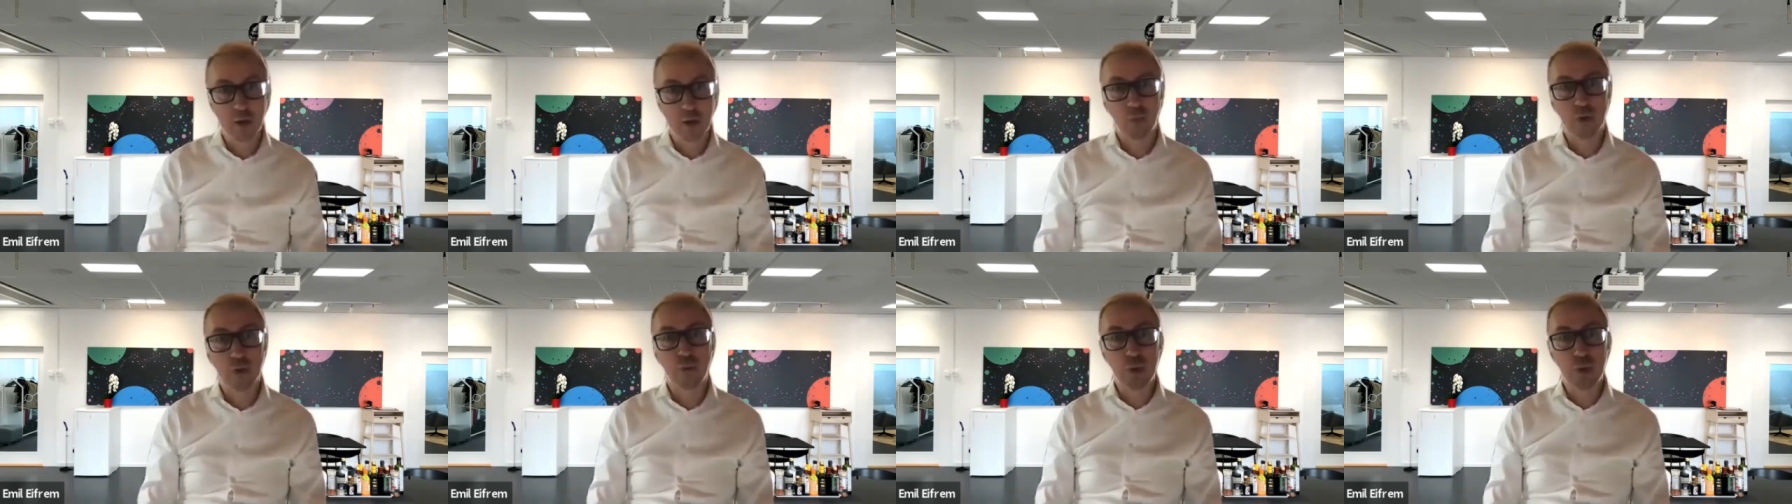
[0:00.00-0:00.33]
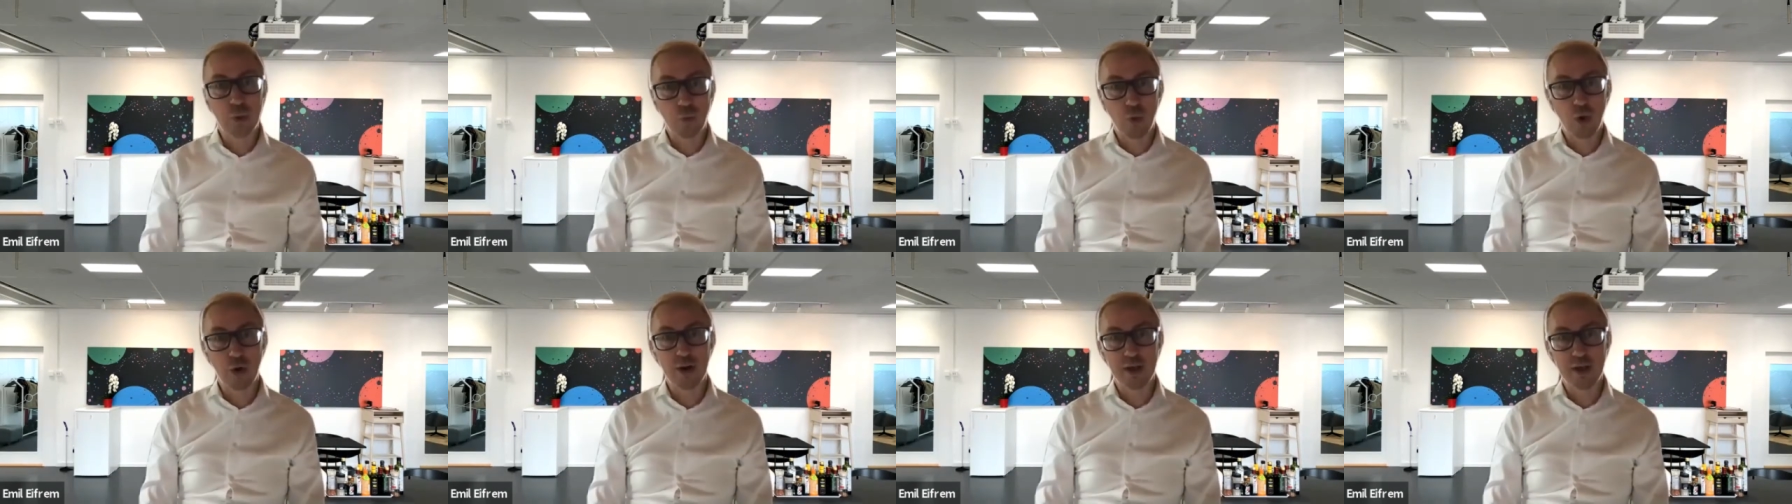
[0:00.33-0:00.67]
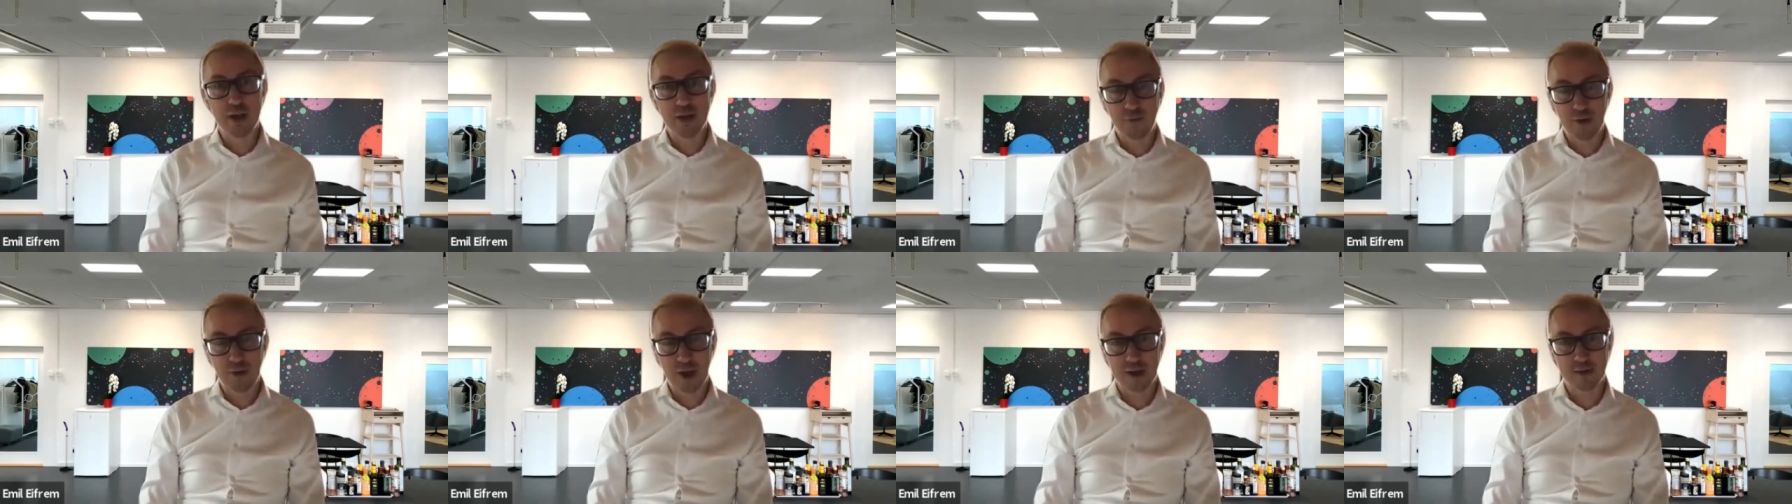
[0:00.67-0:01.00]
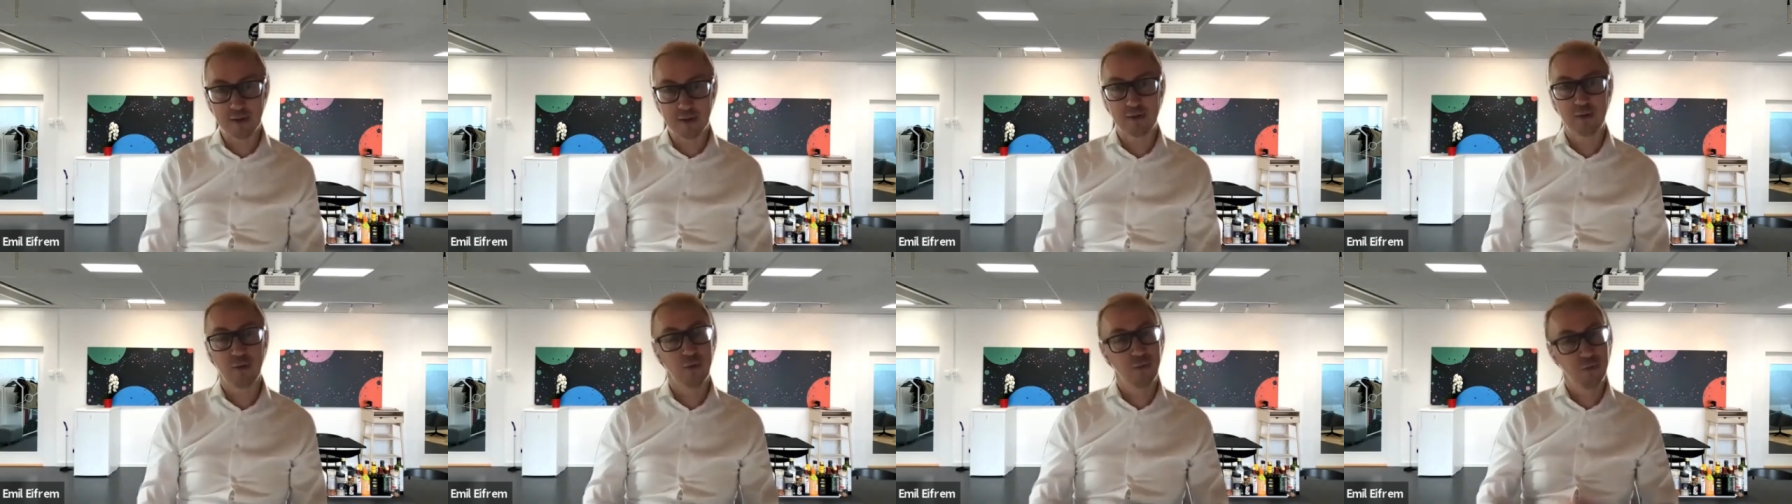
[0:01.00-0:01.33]
where we want to
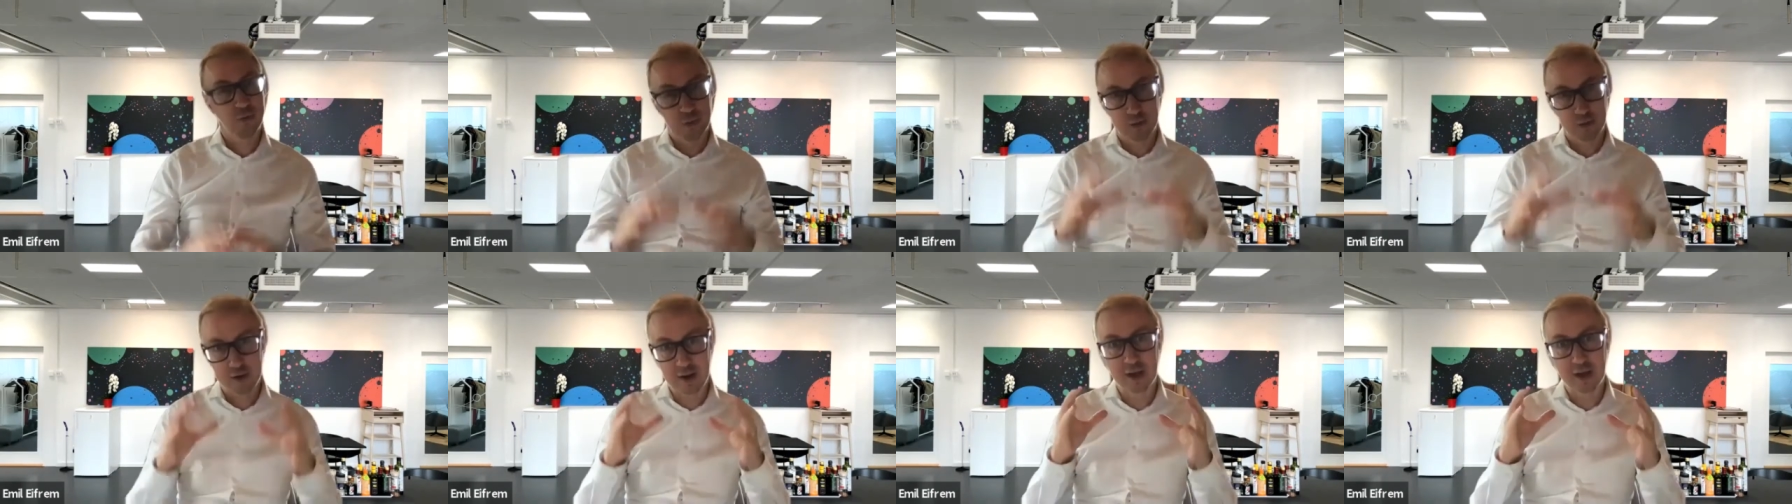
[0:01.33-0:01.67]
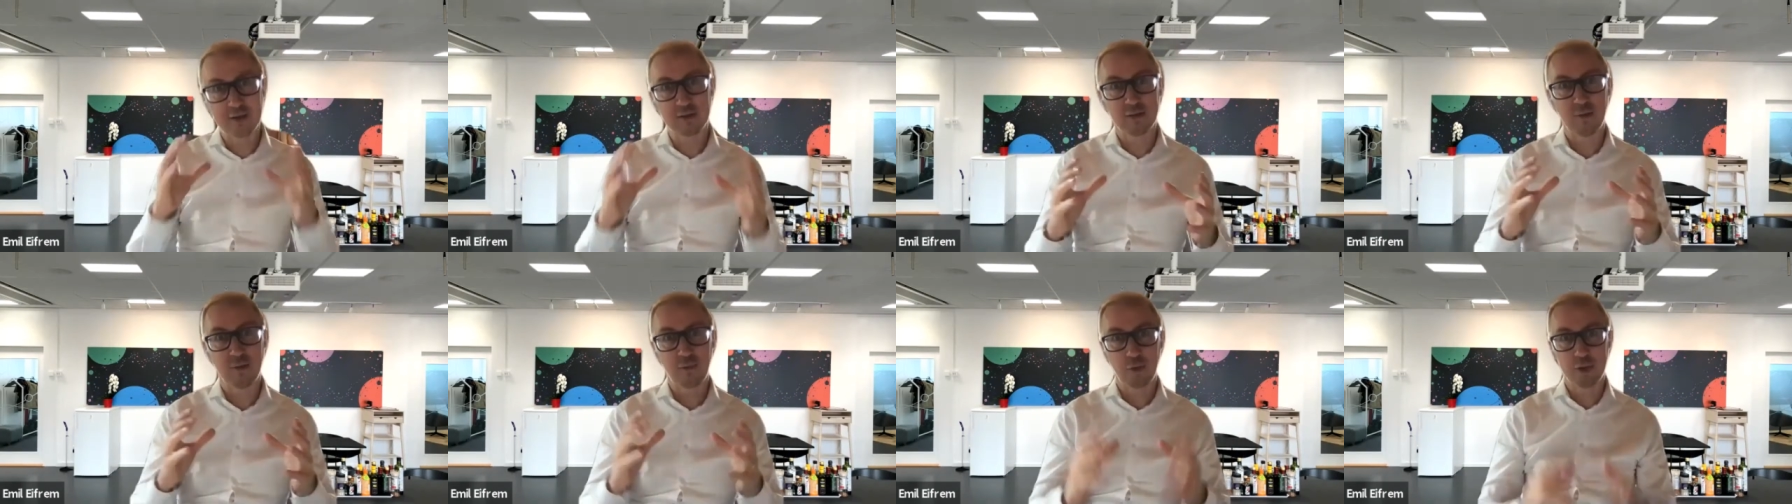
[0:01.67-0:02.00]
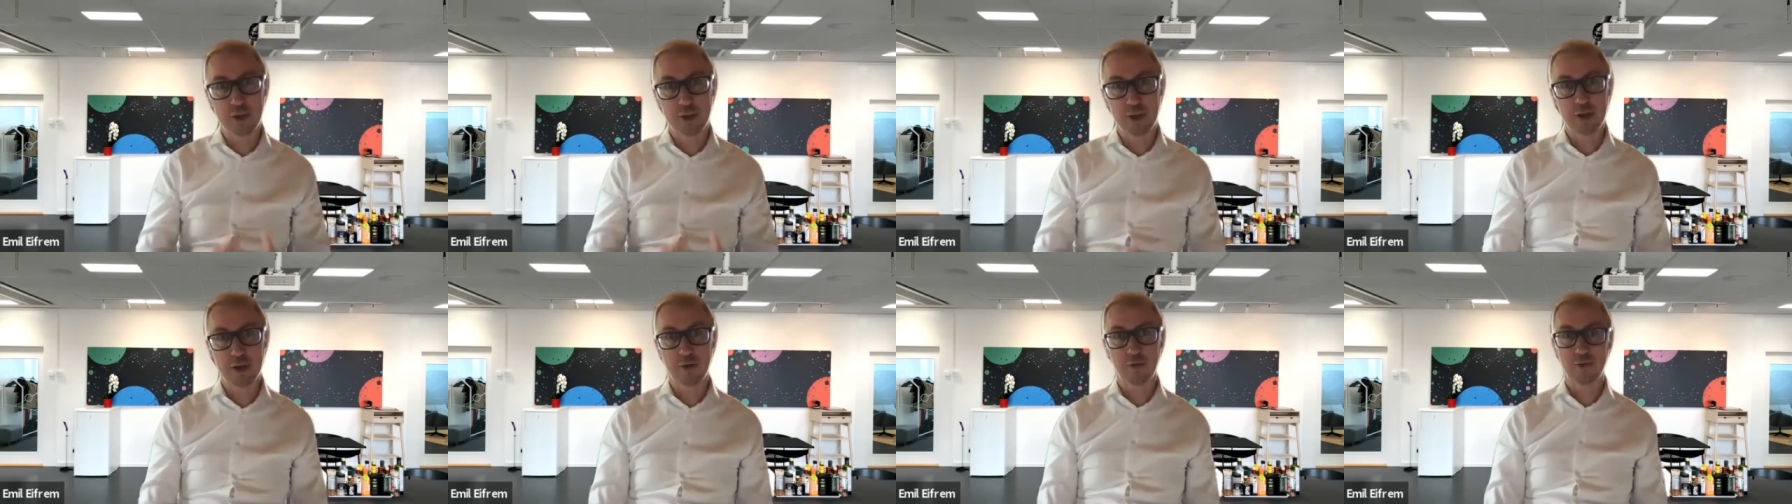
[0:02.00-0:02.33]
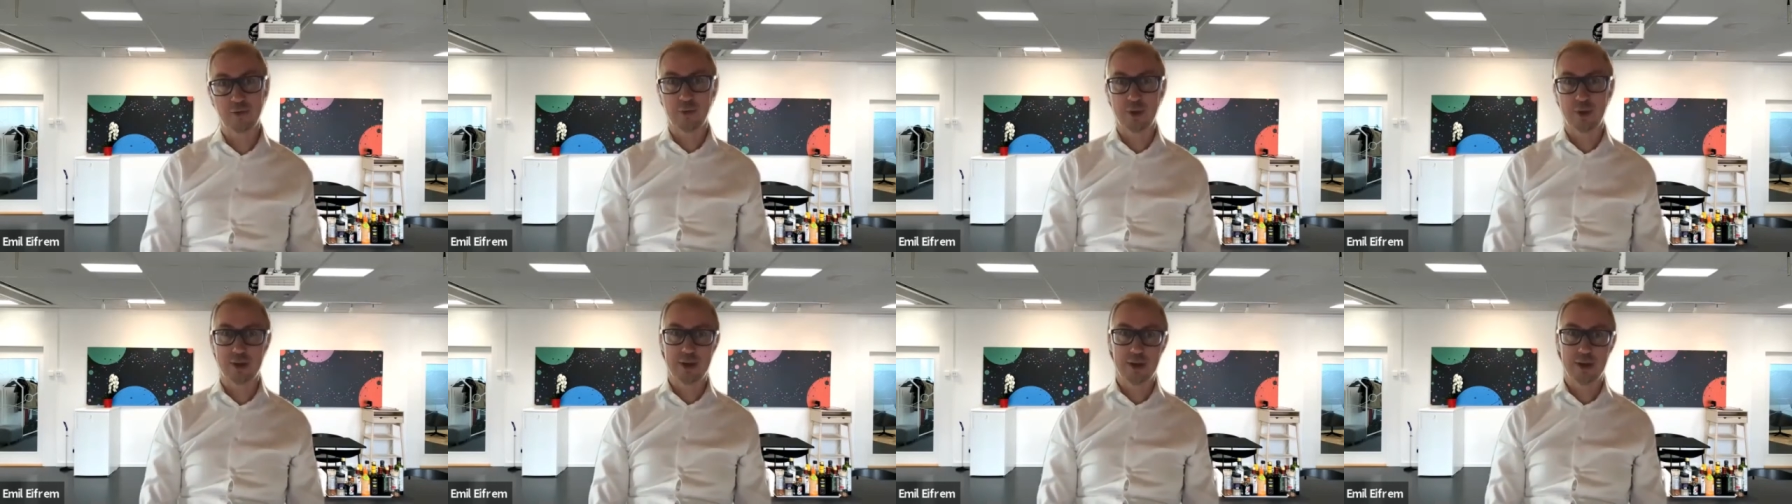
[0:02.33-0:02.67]
invest over the next several years
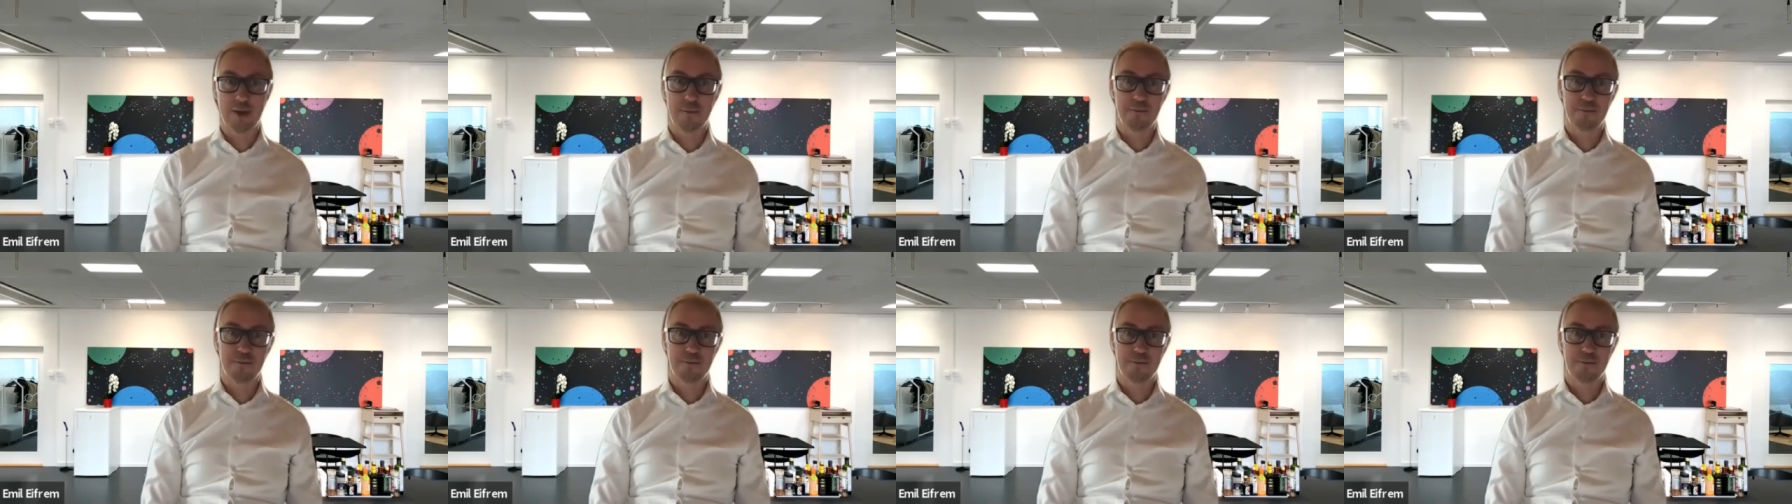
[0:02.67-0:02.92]
right now.